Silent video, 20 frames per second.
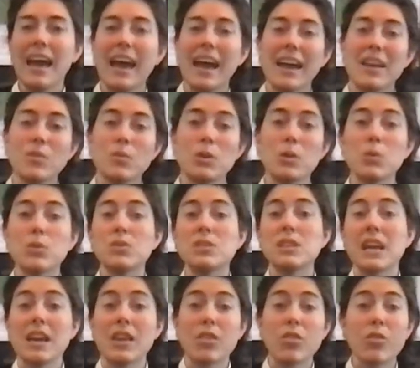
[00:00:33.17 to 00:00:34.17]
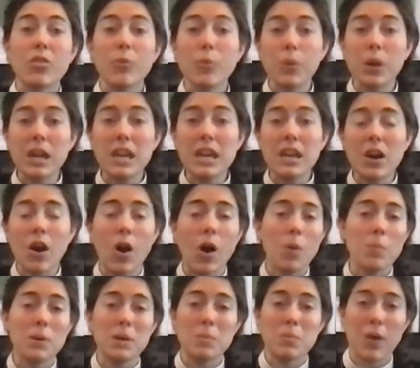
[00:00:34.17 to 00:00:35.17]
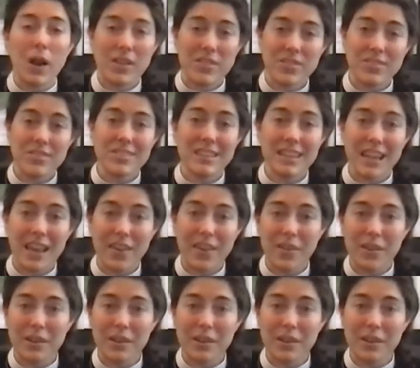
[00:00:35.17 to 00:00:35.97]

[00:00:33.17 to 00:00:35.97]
and we will take three calming breaths together.